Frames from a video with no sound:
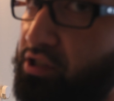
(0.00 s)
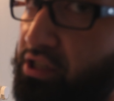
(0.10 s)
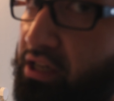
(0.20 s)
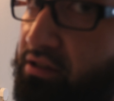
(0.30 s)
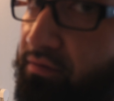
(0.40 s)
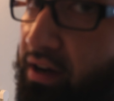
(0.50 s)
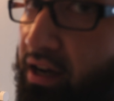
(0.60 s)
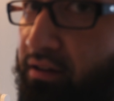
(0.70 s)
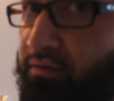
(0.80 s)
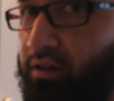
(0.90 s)

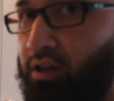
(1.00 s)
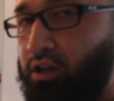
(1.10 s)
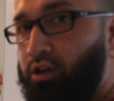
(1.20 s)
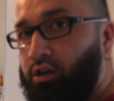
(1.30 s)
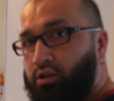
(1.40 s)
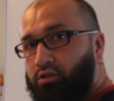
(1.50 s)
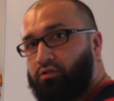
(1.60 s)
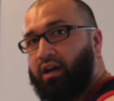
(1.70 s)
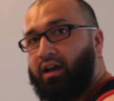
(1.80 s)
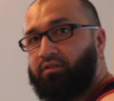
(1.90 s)
GH5,
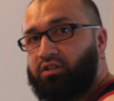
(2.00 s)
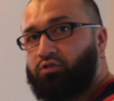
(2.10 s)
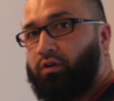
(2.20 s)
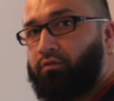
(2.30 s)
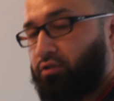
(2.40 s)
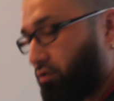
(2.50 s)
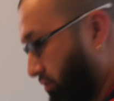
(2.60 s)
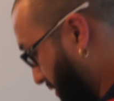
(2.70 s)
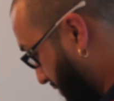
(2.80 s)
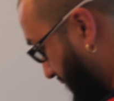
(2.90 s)
so I have the swivel
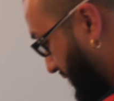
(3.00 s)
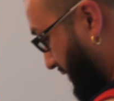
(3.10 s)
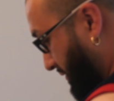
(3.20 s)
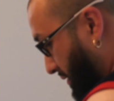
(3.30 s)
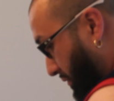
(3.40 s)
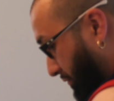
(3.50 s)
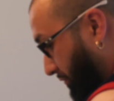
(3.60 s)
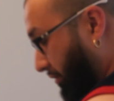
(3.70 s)
screen to see if I'm in